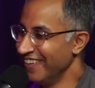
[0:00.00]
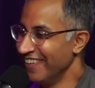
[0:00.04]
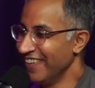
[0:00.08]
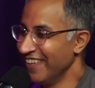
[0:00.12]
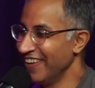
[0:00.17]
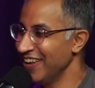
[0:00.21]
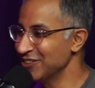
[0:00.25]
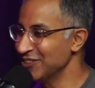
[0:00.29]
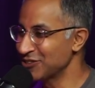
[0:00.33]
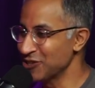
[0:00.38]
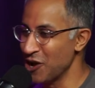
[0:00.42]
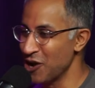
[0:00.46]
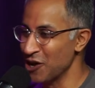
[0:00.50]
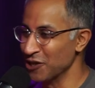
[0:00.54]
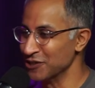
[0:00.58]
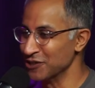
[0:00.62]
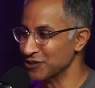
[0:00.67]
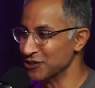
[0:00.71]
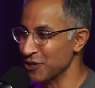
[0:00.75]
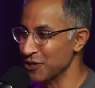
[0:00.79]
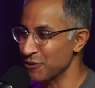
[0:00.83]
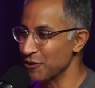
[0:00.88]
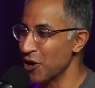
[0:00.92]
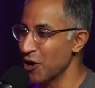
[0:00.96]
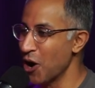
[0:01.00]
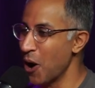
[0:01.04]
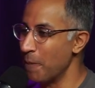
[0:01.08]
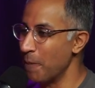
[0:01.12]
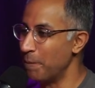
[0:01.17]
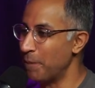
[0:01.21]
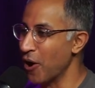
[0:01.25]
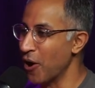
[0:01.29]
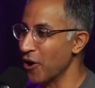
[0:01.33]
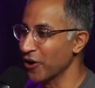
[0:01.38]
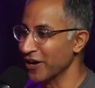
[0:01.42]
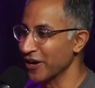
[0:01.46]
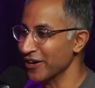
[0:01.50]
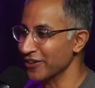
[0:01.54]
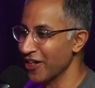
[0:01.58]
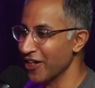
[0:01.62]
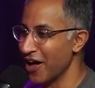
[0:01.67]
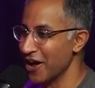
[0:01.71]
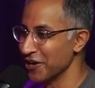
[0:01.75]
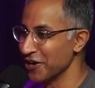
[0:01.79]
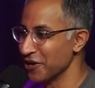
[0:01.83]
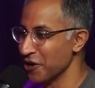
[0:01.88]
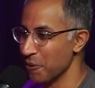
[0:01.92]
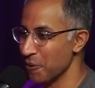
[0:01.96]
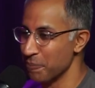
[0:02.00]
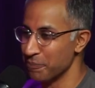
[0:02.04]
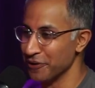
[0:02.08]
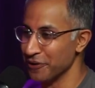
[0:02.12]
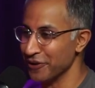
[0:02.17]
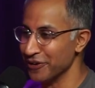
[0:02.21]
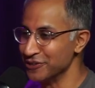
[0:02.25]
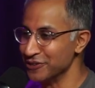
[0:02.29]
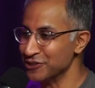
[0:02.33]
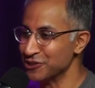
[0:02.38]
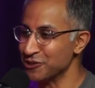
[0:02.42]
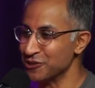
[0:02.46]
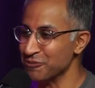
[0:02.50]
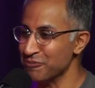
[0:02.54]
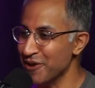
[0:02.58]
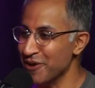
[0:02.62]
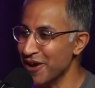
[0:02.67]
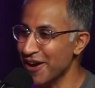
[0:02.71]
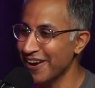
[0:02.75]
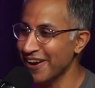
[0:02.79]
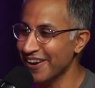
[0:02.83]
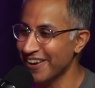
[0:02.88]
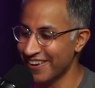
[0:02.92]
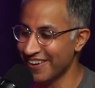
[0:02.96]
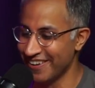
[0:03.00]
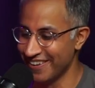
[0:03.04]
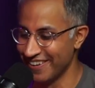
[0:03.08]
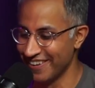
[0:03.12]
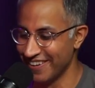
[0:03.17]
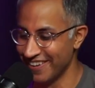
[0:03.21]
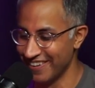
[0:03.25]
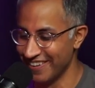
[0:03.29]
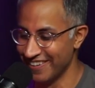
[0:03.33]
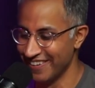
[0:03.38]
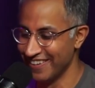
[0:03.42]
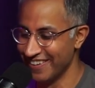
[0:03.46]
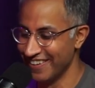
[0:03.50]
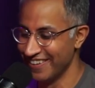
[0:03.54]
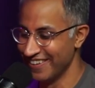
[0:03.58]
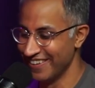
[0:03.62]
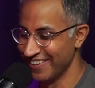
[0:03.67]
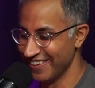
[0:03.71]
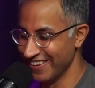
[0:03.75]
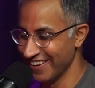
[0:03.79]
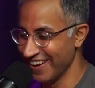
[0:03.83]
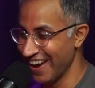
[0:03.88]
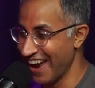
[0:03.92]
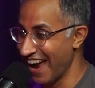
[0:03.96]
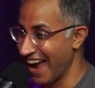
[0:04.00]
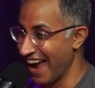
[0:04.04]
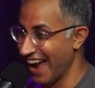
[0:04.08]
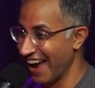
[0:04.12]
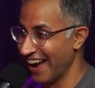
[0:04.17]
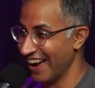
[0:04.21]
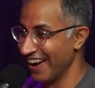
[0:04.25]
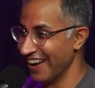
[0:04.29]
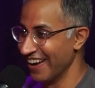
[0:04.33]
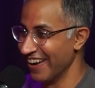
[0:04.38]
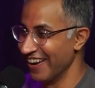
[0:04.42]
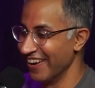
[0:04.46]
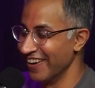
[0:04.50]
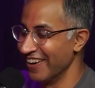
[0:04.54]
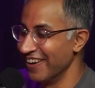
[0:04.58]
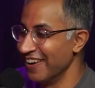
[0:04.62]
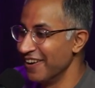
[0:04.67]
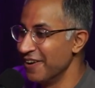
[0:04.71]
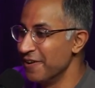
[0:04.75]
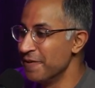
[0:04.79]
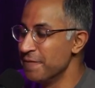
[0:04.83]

it's all the same. You're all parking lot Europeans to me." What? That's yeah. fucked up. But